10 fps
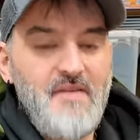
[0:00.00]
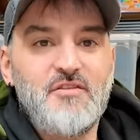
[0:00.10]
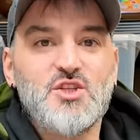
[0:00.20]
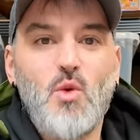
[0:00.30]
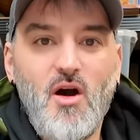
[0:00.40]
And
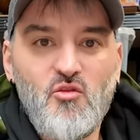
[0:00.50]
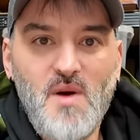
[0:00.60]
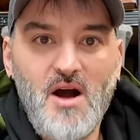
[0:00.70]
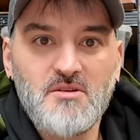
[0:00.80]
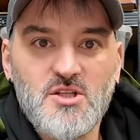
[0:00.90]
for
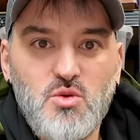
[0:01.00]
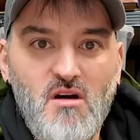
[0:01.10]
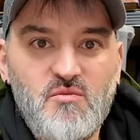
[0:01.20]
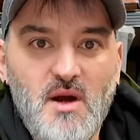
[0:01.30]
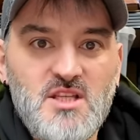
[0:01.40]

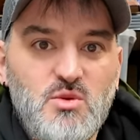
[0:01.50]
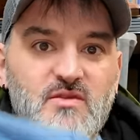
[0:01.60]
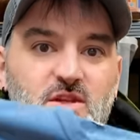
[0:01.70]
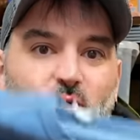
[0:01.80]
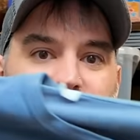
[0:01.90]
£12.12,
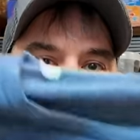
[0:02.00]
we've sold